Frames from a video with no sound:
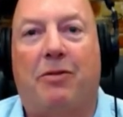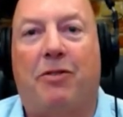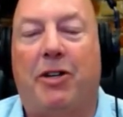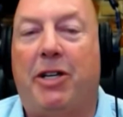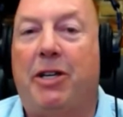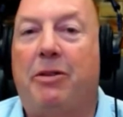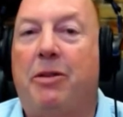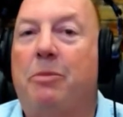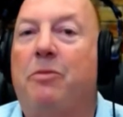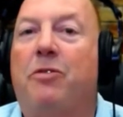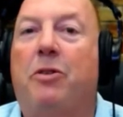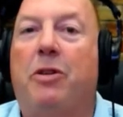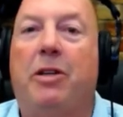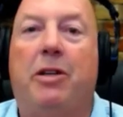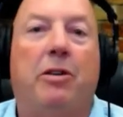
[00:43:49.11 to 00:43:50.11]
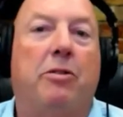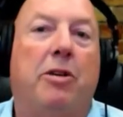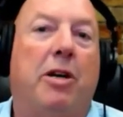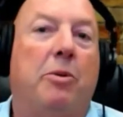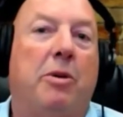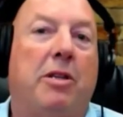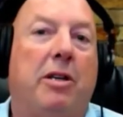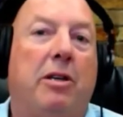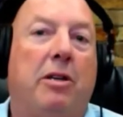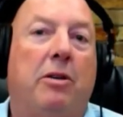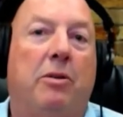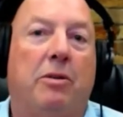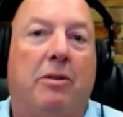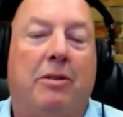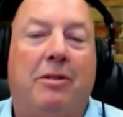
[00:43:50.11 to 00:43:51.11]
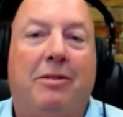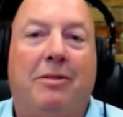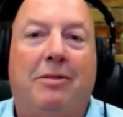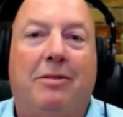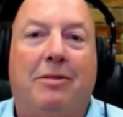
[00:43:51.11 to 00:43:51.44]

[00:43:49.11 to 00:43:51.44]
Forgive them for they know not what they do.